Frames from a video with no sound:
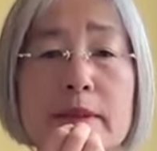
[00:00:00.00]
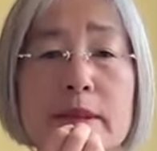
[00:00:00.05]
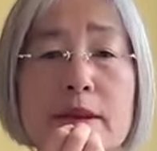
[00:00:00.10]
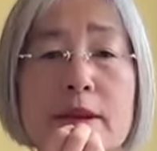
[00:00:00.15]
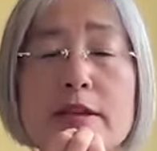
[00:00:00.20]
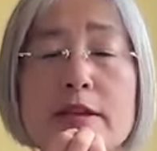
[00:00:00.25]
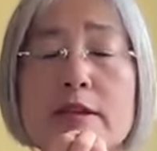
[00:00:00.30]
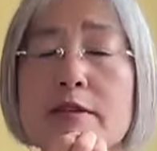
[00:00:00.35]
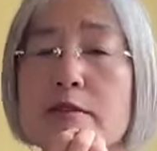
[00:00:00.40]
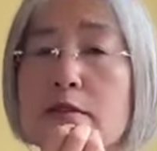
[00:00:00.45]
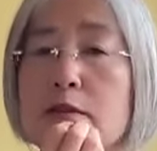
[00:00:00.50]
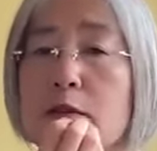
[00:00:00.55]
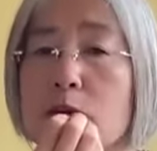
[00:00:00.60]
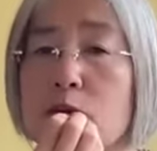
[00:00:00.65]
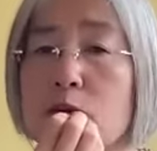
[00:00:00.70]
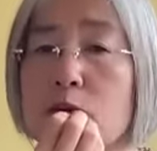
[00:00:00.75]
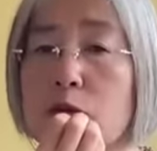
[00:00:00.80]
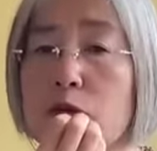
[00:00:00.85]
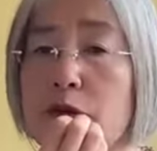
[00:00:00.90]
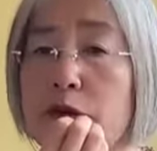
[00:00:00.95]
It's
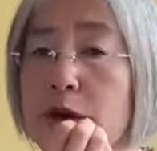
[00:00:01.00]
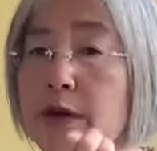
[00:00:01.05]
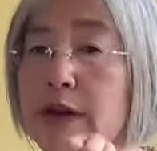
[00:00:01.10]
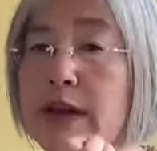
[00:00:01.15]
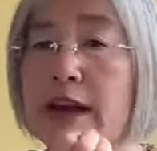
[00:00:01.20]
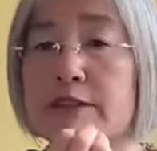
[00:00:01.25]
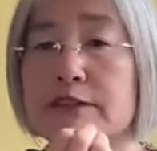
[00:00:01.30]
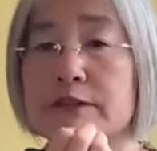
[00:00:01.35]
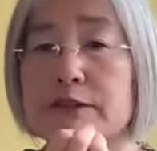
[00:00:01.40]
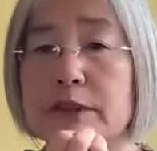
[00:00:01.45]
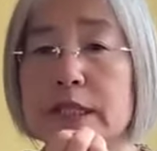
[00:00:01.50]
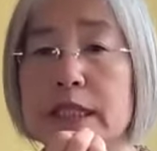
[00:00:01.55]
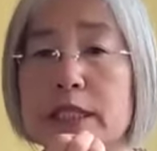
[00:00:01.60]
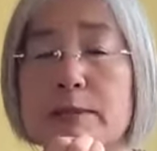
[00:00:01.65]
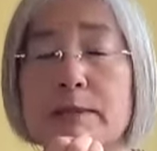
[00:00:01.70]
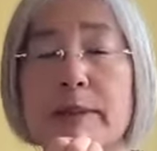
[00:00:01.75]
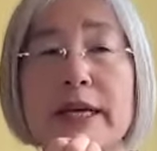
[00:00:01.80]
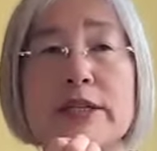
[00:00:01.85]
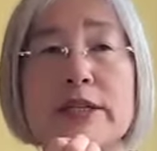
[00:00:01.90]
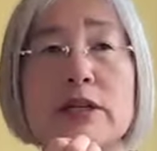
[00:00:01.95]
very helpful,
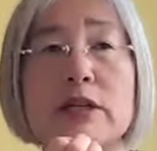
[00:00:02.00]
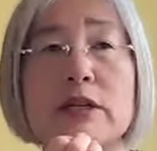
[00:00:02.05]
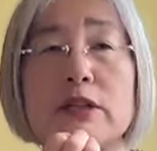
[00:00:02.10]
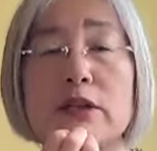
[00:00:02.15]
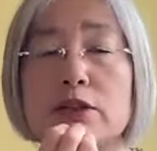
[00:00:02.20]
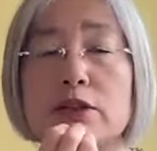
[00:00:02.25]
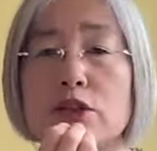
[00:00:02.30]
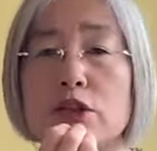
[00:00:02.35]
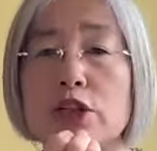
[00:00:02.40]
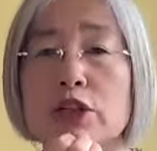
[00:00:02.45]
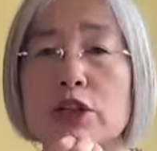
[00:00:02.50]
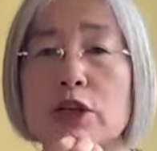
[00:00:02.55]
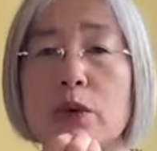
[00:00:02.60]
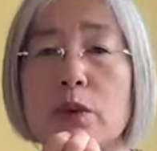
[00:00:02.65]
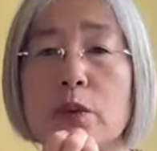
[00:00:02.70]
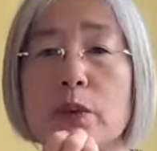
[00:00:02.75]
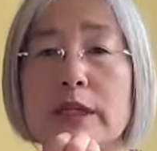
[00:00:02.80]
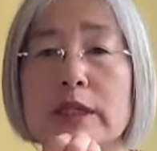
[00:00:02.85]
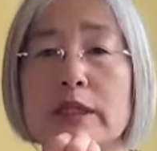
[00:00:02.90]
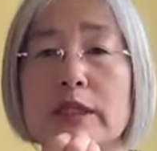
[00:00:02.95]
especially the
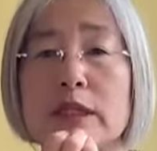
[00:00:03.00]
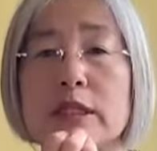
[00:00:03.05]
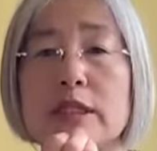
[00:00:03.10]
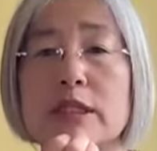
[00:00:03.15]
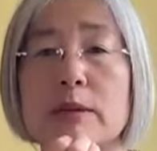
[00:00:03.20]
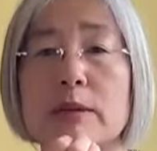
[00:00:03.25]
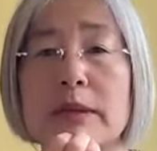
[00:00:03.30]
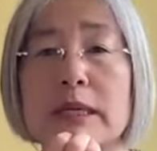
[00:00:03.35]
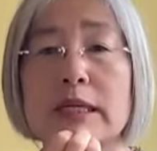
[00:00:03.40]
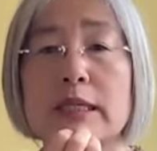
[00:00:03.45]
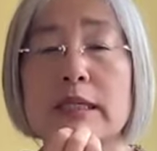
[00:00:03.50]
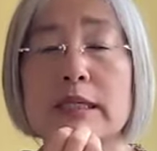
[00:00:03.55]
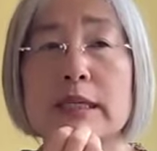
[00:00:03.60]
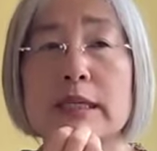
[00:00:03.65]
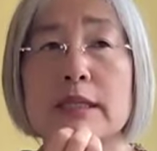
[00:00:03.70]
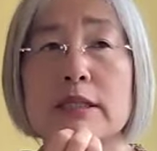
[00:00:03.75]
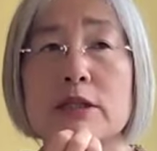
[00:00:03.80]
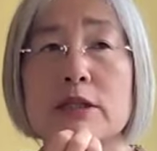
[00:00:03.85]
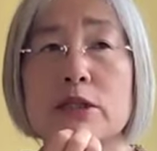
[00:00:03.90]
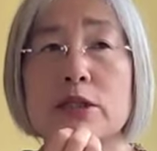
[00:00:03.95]
children with
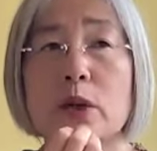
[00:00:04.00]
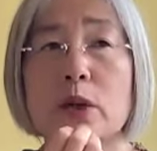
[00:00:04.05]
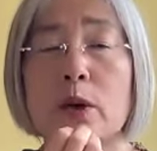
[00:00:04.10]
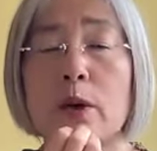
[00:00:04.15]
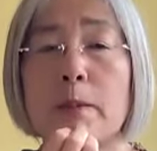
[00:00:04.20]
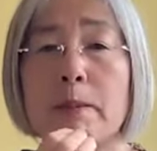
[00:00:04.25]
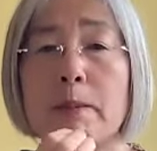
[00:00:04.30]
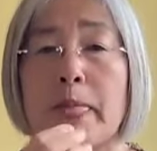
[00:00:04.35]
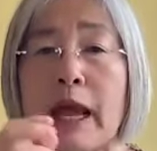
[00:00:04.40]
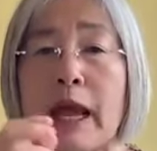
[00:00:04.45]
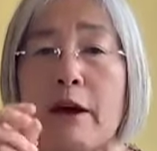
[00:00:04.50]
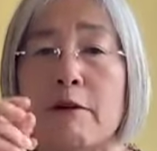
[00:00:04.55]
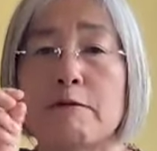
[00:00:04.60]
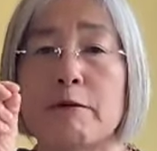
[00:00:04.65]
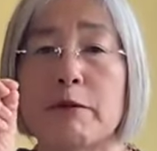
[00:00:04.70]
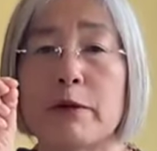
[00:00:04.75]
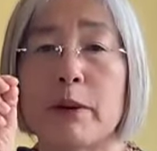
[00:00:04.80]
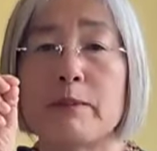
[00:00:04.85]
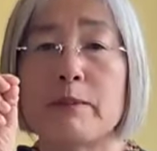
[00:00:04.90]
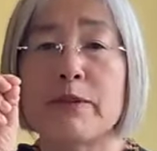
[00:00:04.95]
disabilities. So
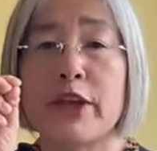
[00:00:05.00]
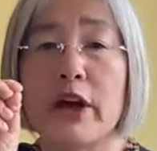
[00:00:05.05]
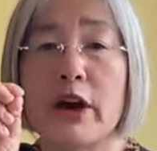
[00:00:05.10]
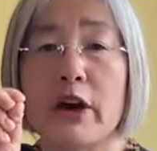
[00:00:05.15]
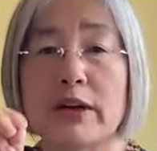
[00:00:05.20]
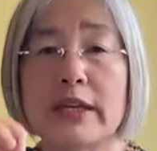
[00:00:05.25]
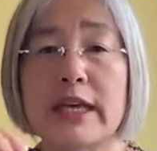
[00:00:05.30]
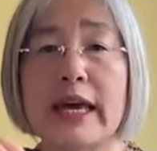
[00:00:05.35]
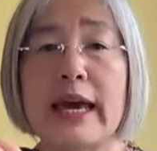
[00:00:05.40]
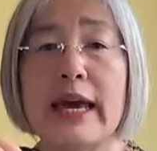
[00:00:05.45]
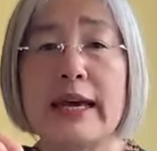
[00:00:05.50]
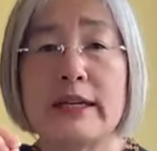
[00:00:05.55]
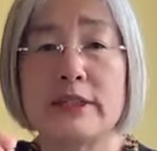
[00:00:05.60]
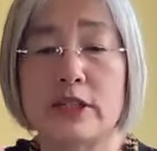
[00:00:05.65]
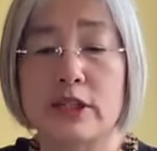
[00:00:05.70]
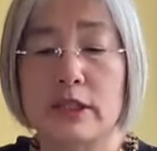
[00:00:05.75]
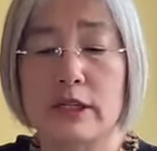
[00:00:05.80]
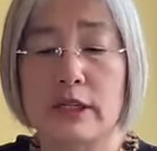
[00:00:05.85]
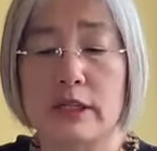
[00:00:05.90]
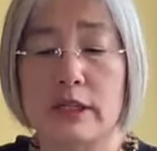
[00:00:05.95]
from young
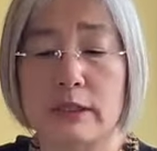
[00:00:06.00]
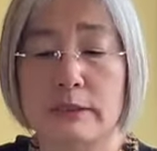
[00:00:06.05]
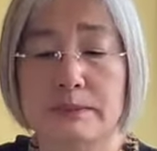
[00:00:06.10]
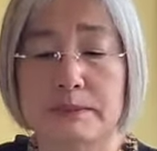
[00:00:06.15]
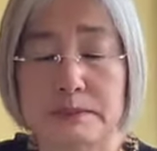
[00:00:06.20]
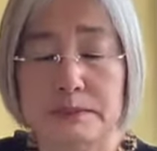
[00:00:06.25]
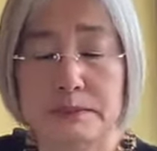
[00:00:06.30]
age,